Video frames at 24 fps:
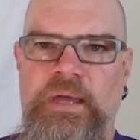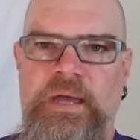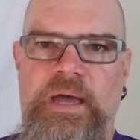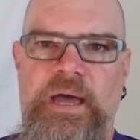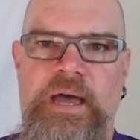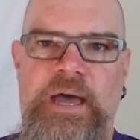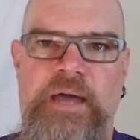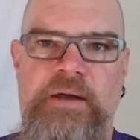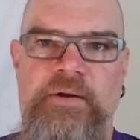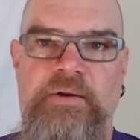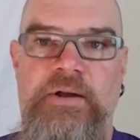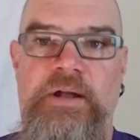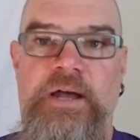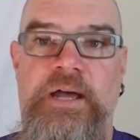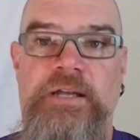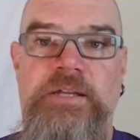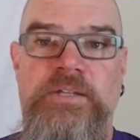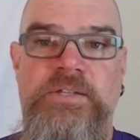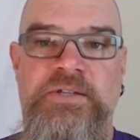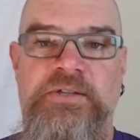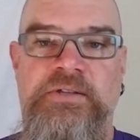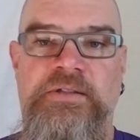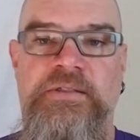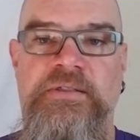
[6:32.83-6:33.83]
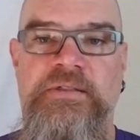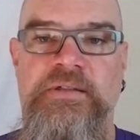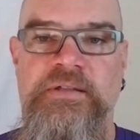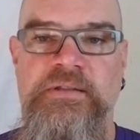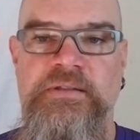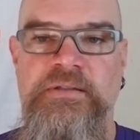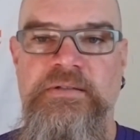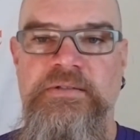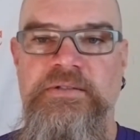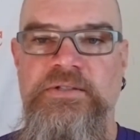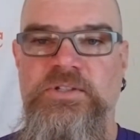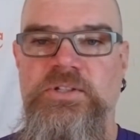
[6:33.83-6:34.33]
don't honestly think
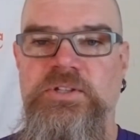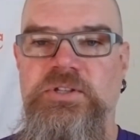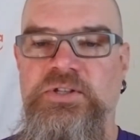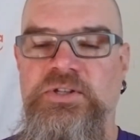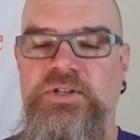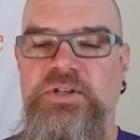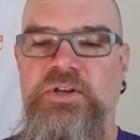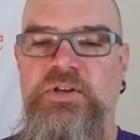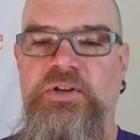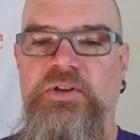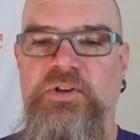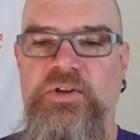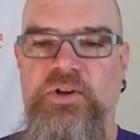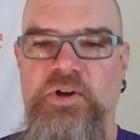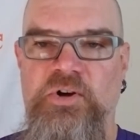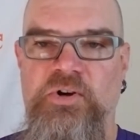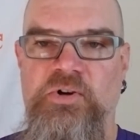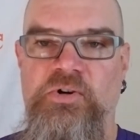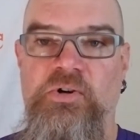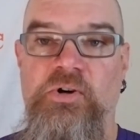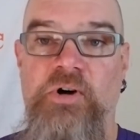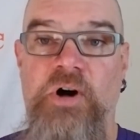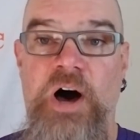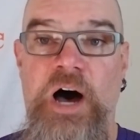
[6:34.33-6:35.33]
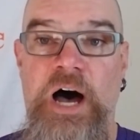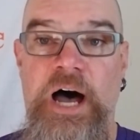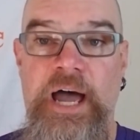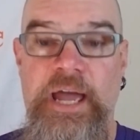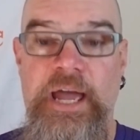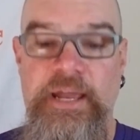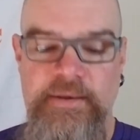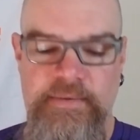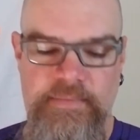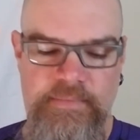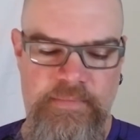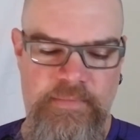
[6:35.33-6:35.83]
there's a
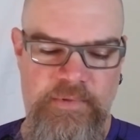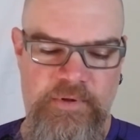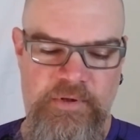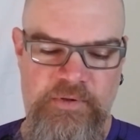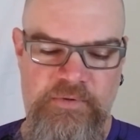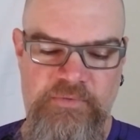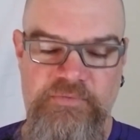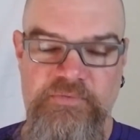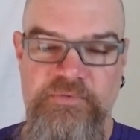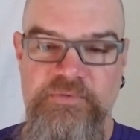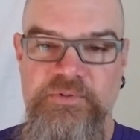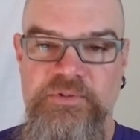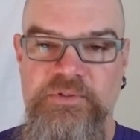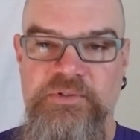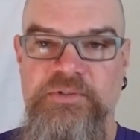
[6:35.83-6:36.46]
lot of